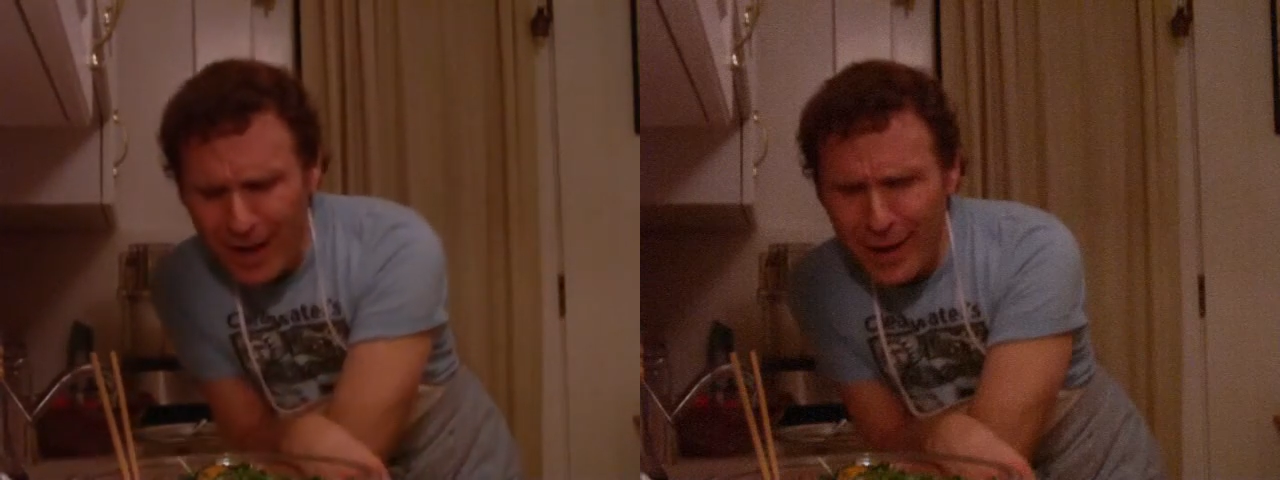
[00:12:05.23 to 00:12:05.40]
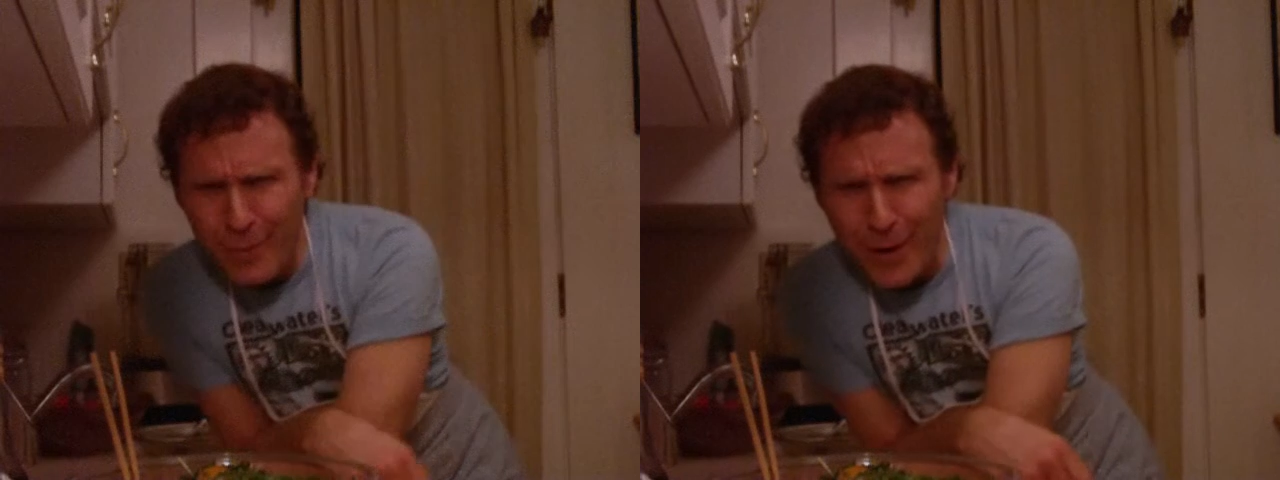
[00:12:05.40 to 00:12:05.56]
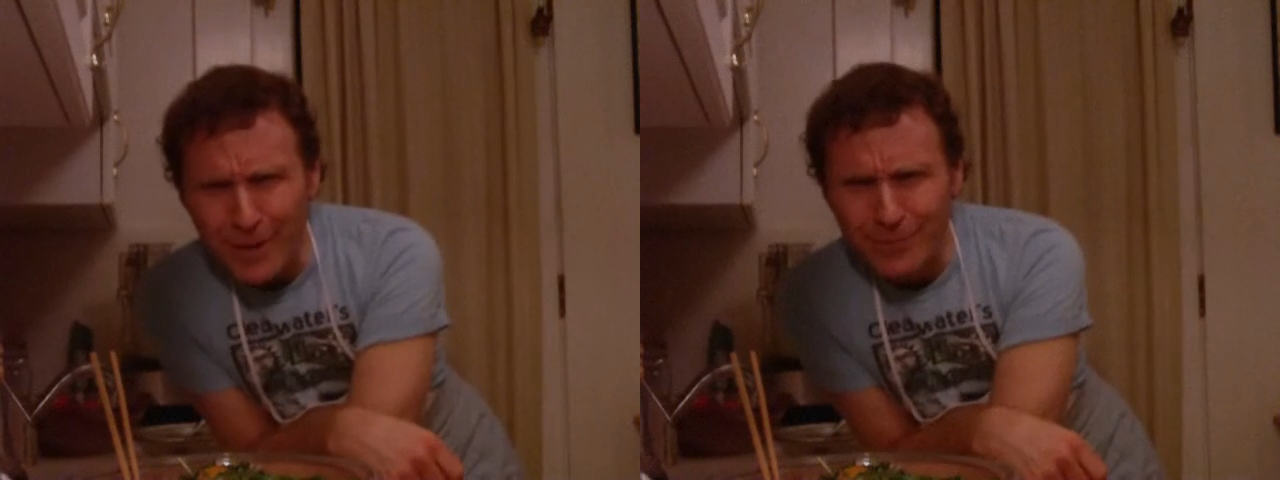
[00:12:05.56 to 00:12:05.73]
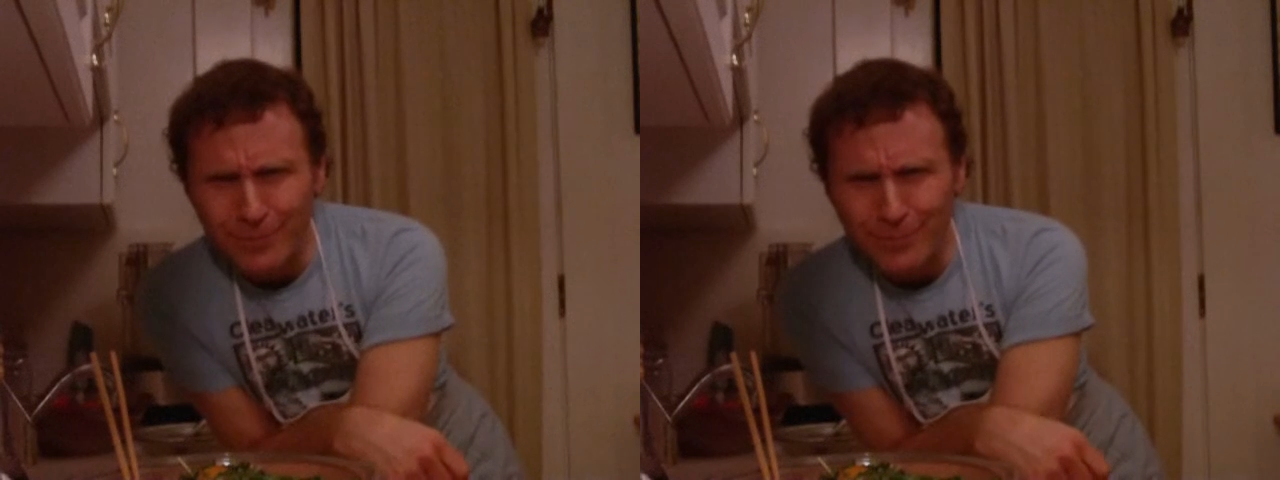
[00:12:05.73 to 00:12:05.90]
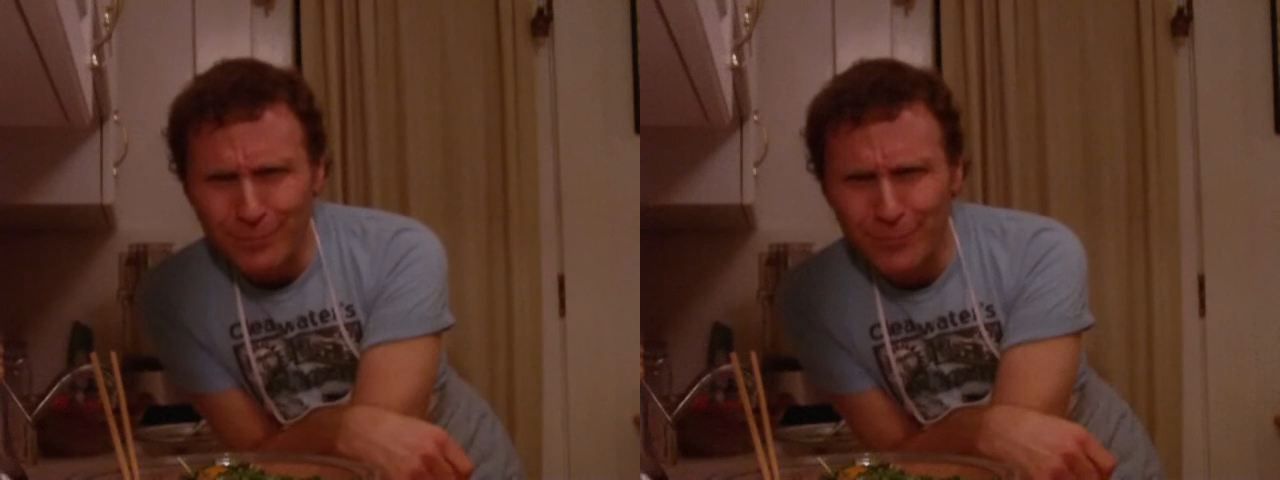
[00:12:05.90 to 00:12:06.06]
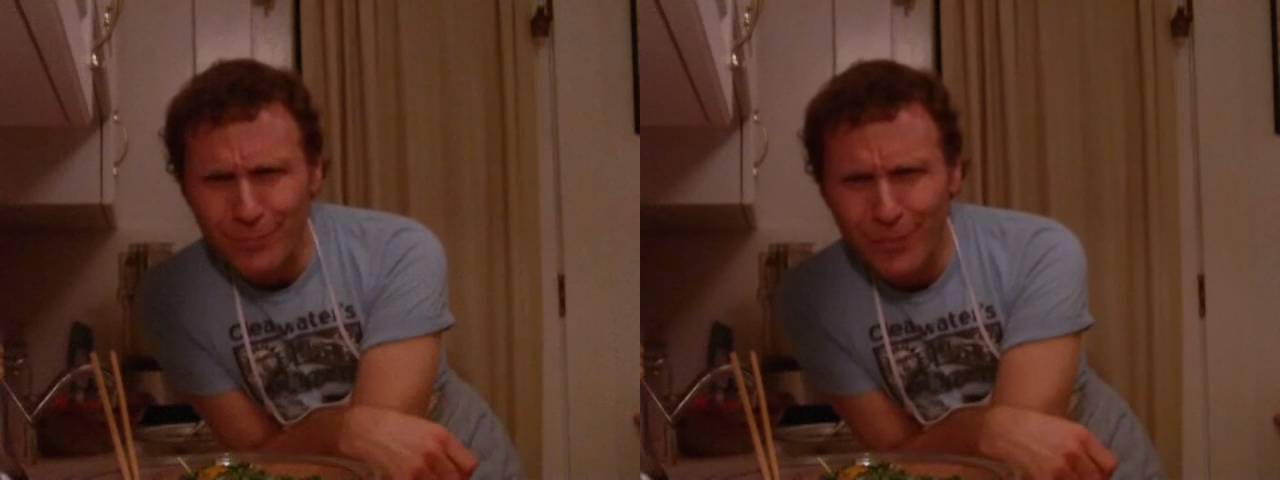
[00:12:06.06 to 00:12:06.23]
Anyway,
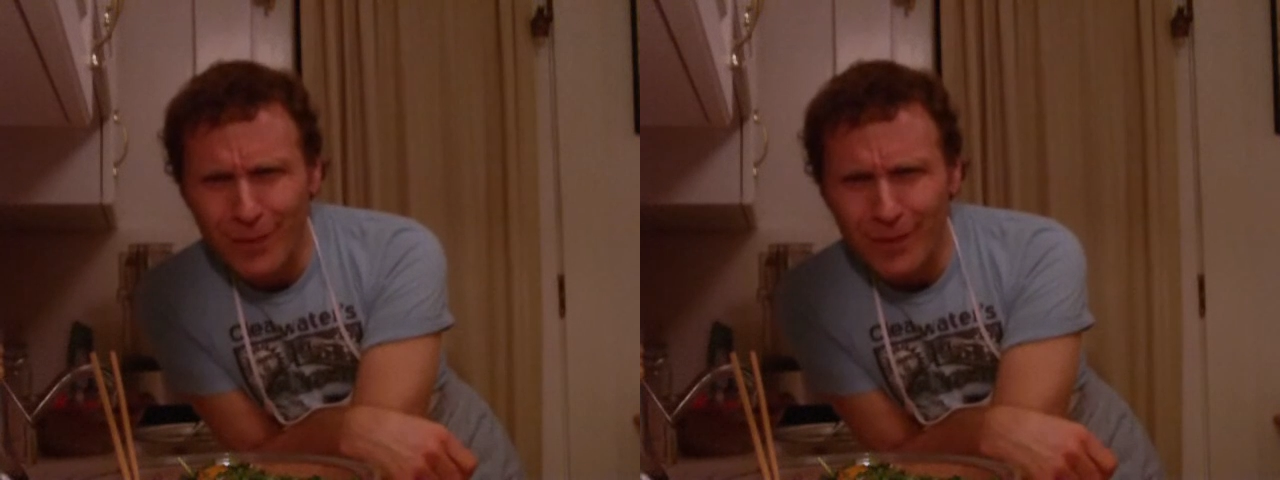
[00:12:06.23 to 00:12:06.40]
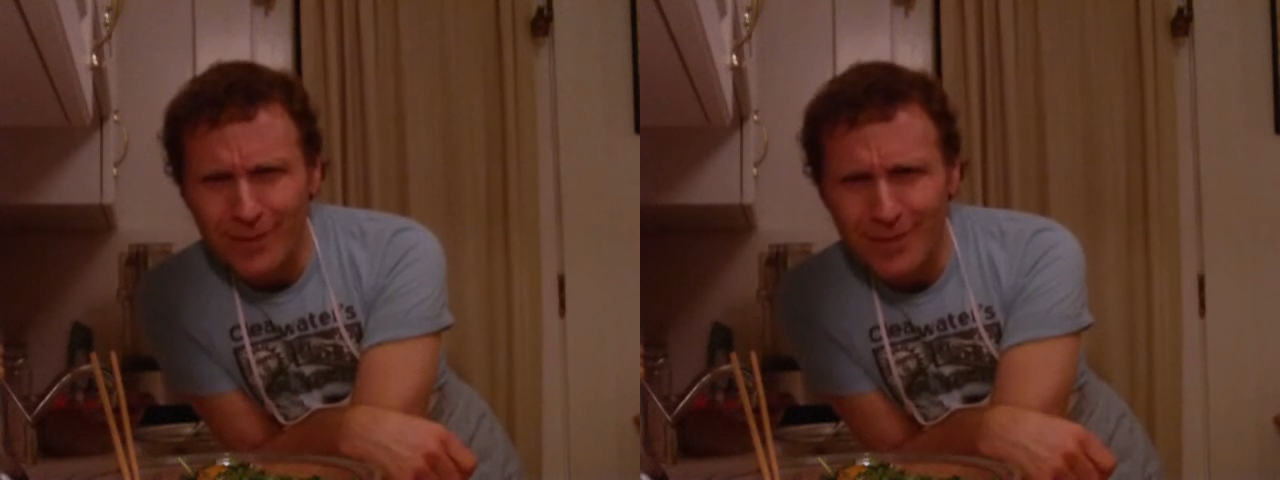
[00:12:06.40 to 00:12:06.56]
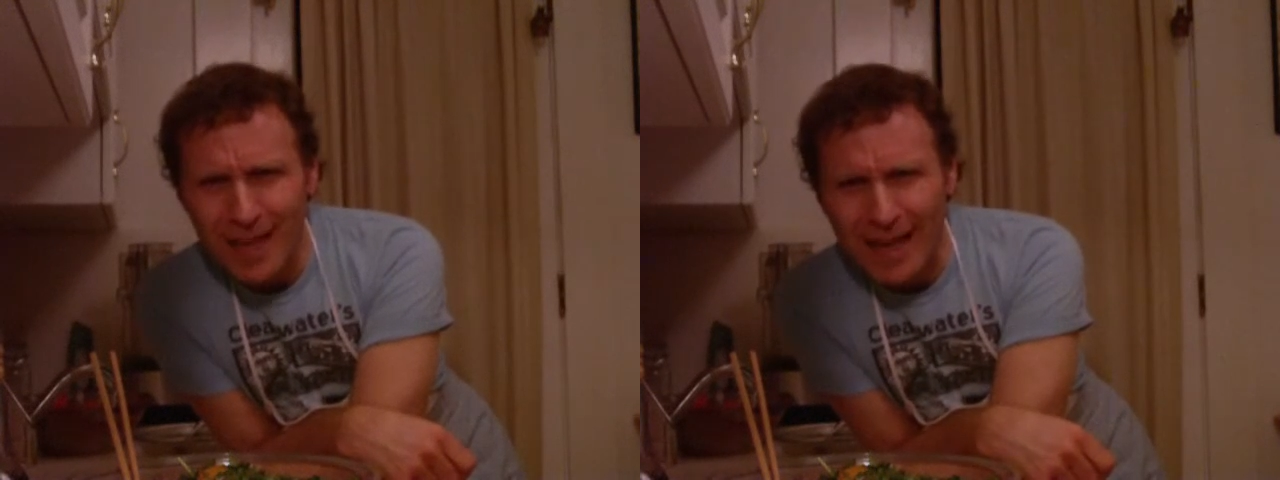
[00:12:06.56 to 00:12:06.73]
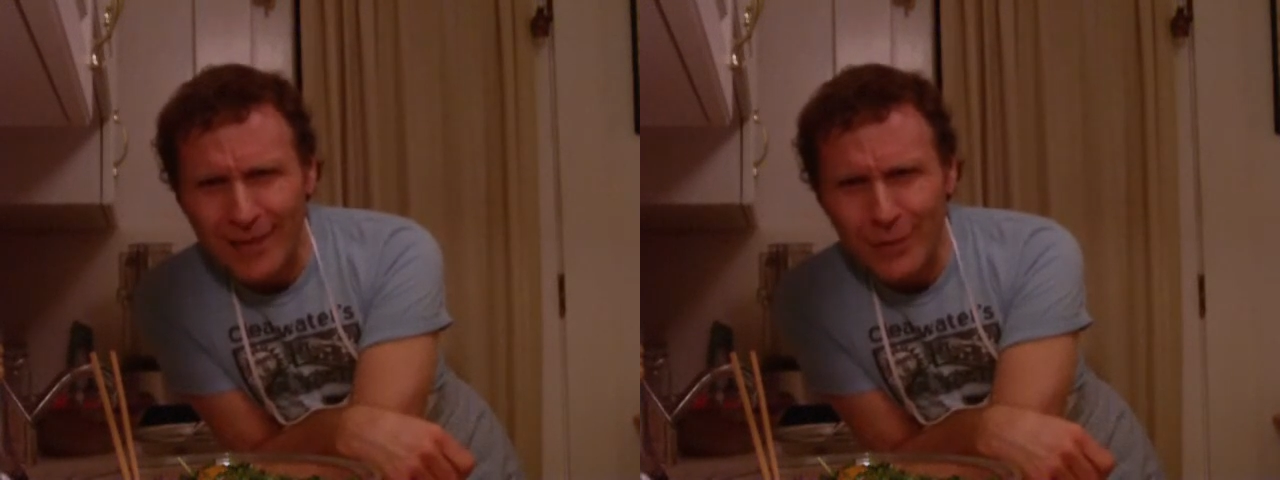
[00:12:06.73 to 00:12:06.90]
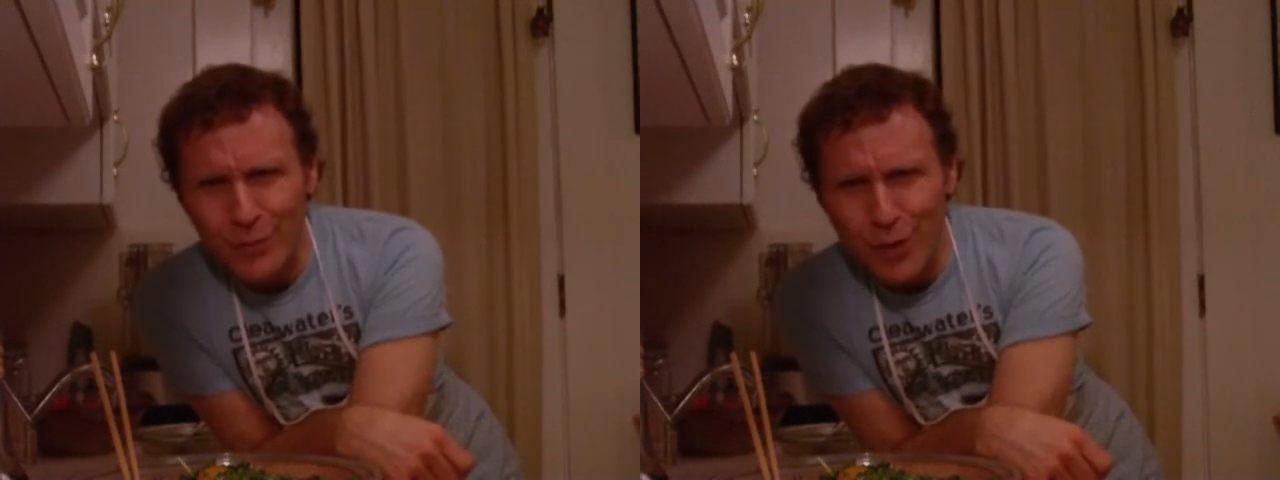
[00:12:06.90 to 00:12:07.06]
thank